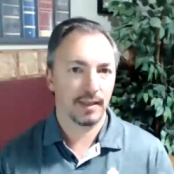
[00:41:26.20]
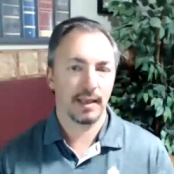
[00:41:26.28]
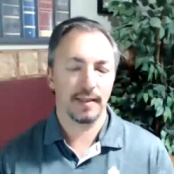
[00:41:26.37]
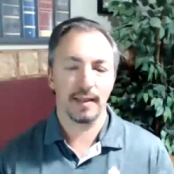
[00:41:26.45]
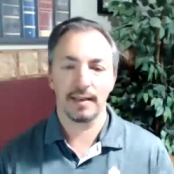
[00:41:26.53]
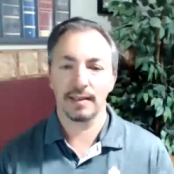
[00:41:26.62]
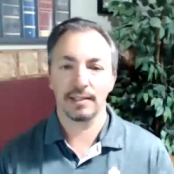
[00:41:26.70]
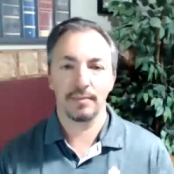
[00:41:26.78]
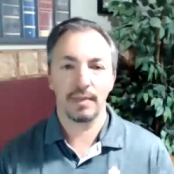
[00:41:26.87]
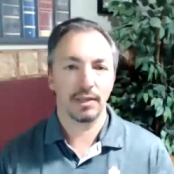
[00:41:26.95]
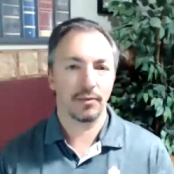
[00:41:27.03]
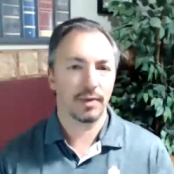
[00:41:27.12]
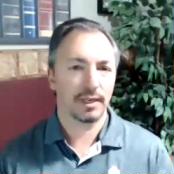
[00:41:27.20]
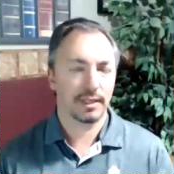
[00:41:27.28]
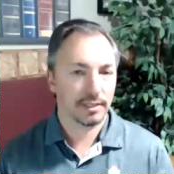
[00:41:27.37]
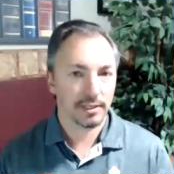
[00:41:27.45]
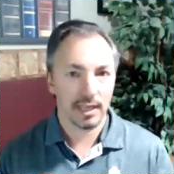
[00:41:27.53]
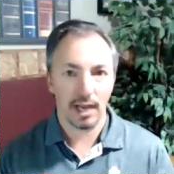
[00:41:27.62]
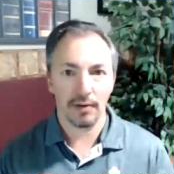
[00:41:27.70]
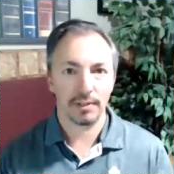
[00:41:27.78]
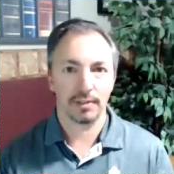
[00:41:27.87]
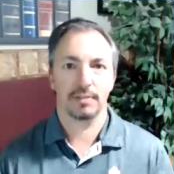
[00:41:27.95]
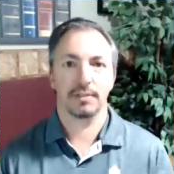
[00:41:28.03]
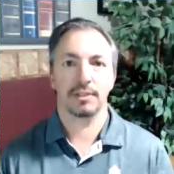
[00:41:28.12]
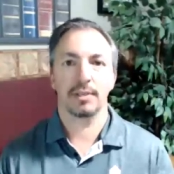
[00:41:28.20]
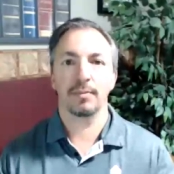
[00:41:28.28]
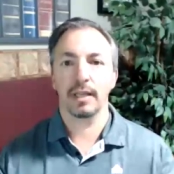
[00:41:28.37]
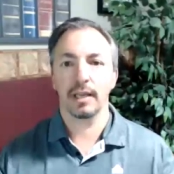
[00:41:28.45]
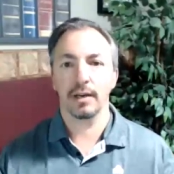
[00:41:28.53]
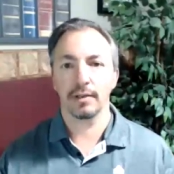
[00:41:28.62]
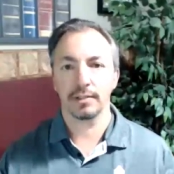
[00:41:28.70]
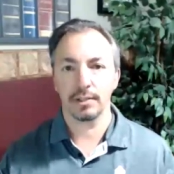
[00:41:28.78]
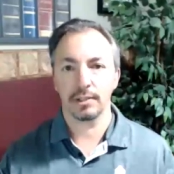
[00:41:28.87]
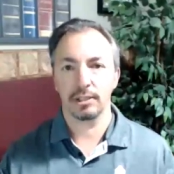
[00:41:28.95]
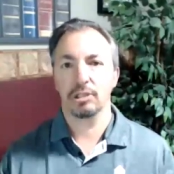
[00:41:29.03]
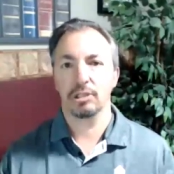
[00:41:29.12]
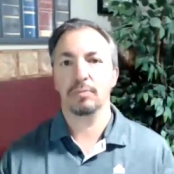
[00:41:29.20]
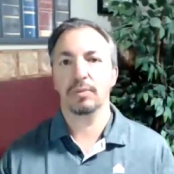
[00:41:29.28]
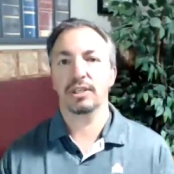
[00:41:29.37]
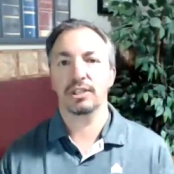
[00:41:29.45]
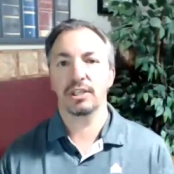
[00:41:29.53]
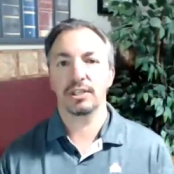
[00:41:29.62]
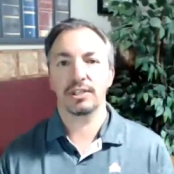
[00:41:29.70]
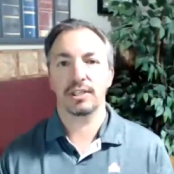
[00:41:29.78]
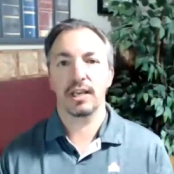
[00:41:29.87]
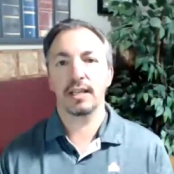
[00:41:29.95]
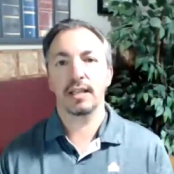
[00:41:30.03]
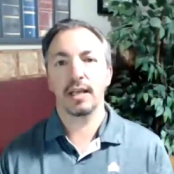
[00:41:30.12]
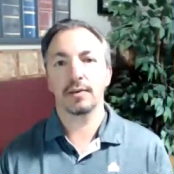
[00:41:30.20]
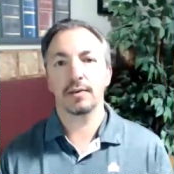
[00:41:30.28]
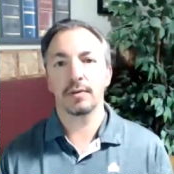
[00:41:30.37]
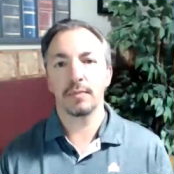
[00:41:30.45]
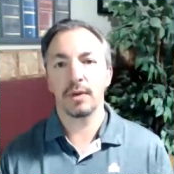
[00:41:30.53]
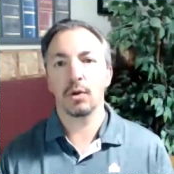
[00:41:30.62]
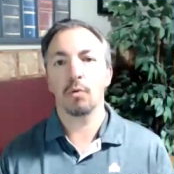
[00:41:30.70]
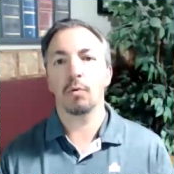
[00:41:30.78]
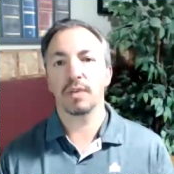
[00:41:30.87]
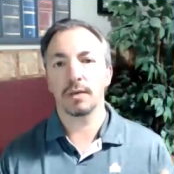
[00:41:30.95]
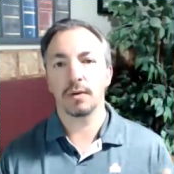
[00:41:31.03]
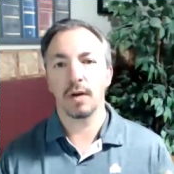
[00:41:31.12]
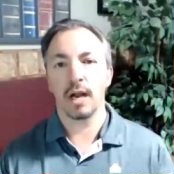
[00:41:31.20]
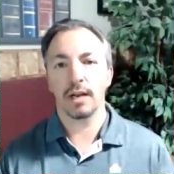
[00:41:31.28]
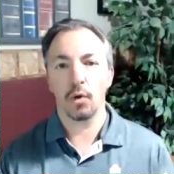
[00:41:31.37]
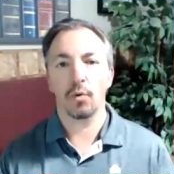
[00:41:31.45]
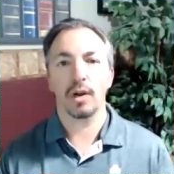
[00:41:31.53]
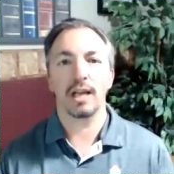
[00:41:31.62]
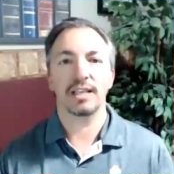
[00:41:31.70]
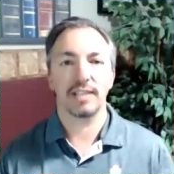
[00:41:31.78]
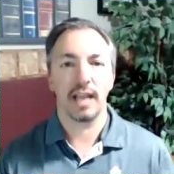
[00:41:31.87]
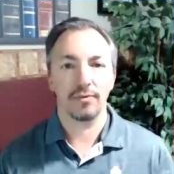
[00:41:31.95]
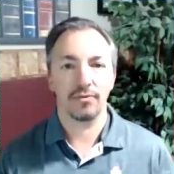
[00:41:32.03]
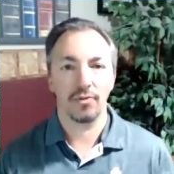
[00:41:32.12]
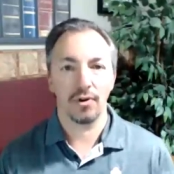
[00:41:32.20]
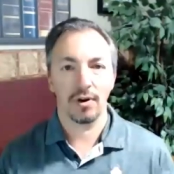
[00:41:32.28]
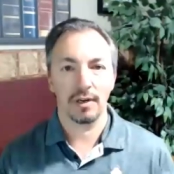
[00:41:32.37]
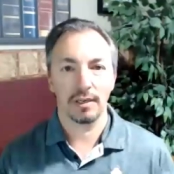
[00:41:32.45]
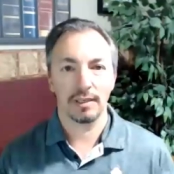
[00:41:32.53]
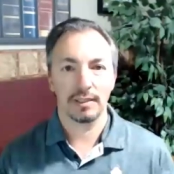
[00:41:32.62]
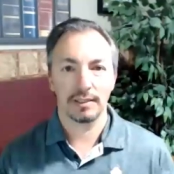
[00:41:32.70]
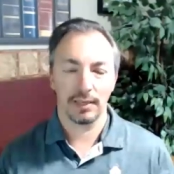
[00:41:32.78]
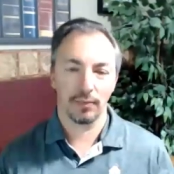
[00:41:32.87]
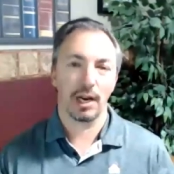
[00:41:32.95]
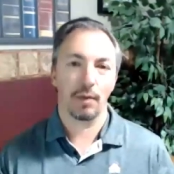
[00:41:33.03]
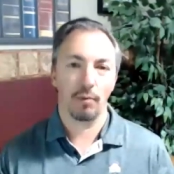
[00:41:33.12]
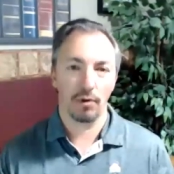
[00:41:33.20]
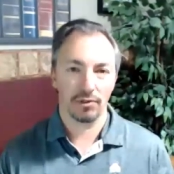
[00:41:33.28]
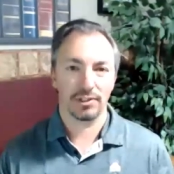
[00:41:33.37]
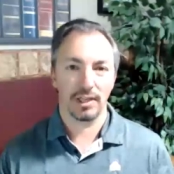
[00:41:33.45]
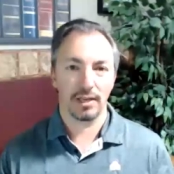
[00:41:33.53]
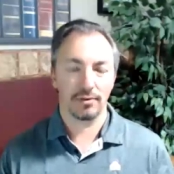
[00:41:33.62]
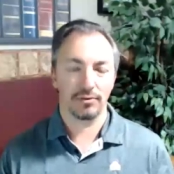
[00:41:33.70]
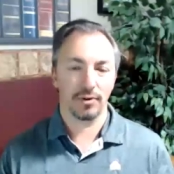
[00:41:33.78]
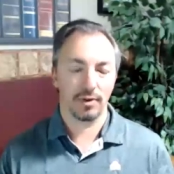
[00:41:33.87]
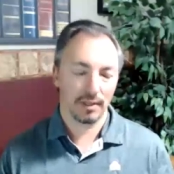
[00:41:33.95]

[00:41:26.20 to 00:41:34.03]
And that doesn't mean that we discount somebody else's, but it does say that I know what I stand for and what I won't stand for.